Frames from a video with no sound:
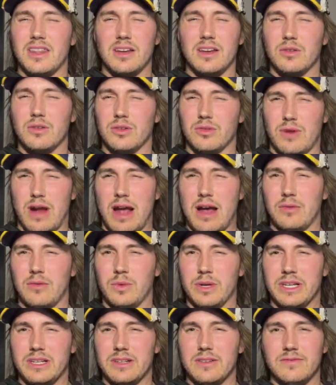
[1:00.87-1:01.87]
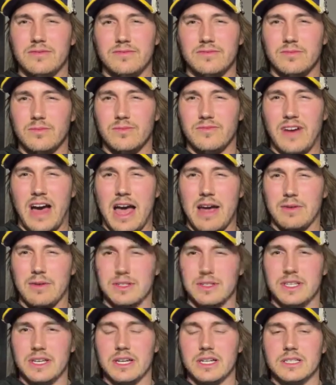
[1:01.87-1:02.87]
I think it was around week five or
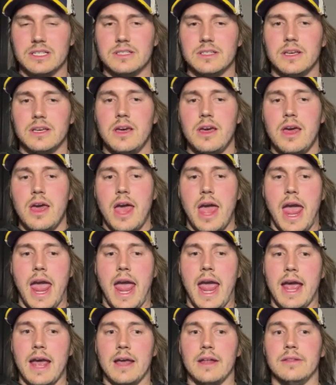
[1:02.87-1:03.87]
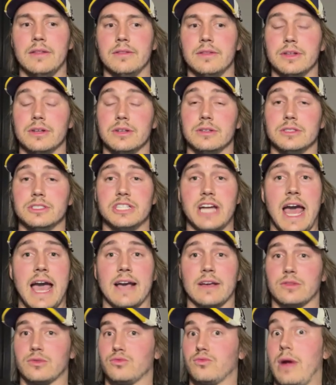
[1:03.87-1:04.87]
six, and the
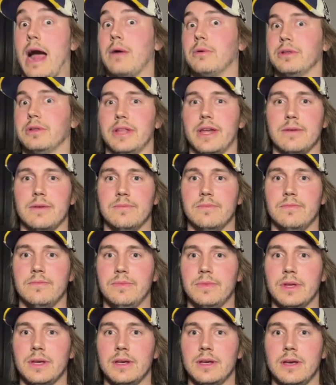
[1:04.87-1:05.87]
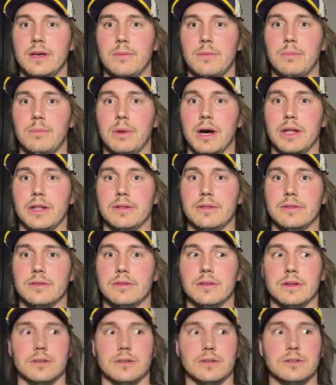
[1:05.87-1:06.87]
Jags routed them. But
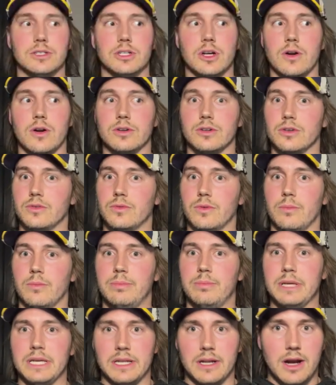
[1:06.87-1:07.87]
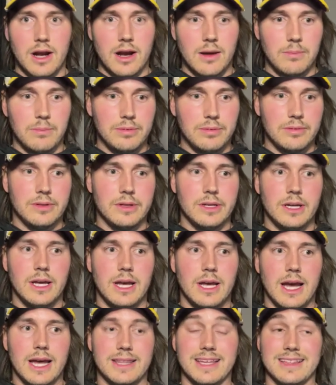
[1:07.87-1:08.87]
the Chargers were beat up.
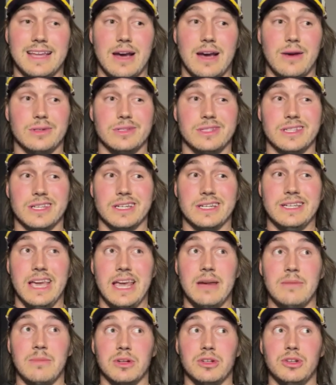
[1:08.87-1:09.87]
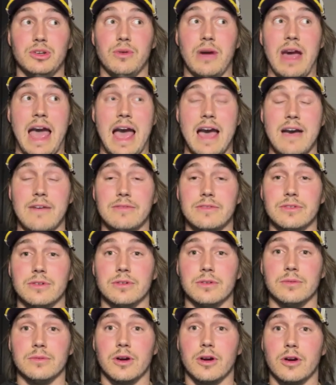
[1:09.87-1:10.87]
I think that was the game or two
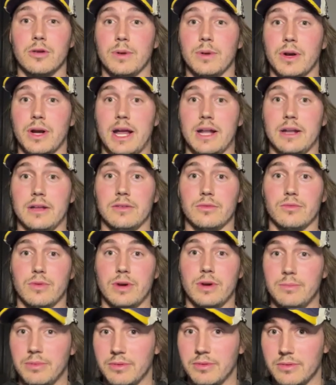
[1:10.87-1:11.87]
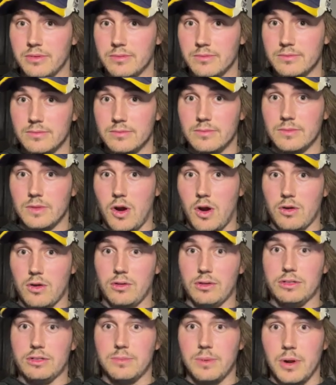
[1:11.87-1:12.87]
after Herbert got his ribs
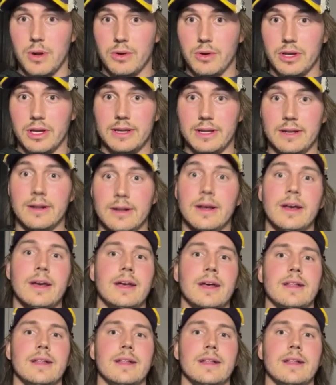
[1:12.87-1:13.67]
cartilage broken.